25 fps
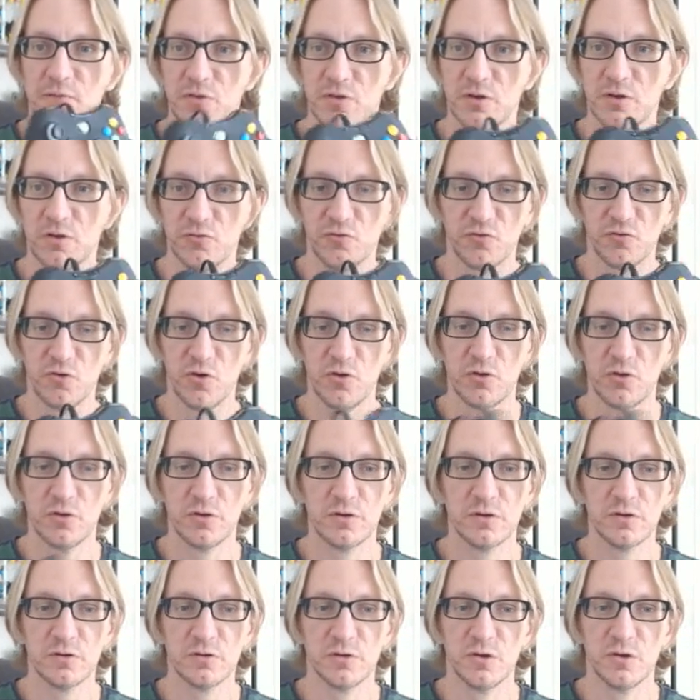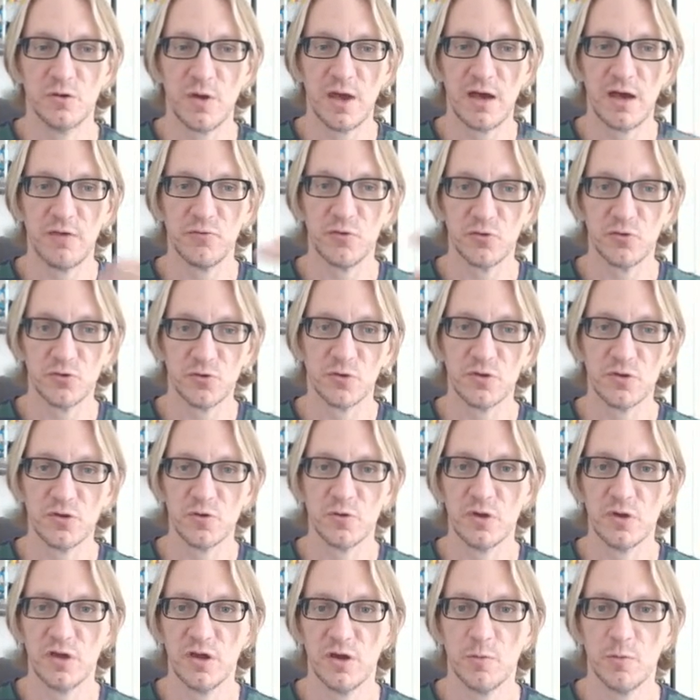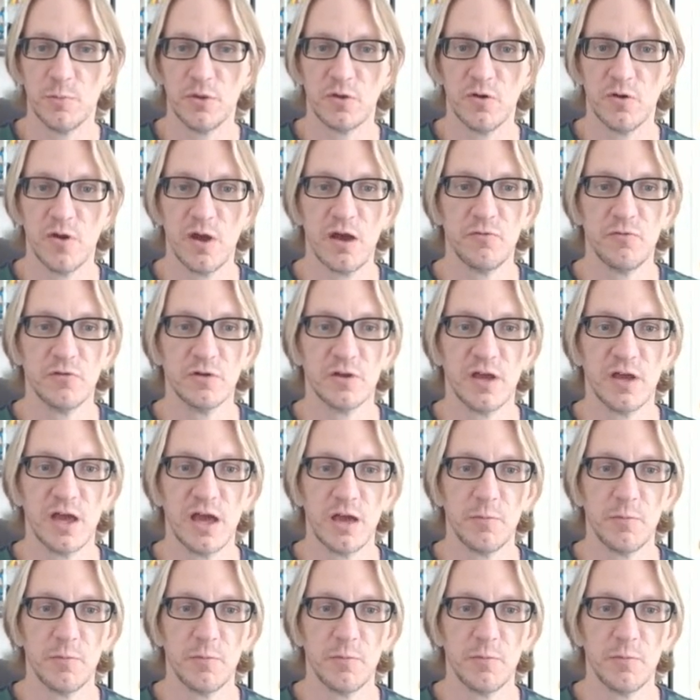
controller, you have your JoyToKey open, you have your game you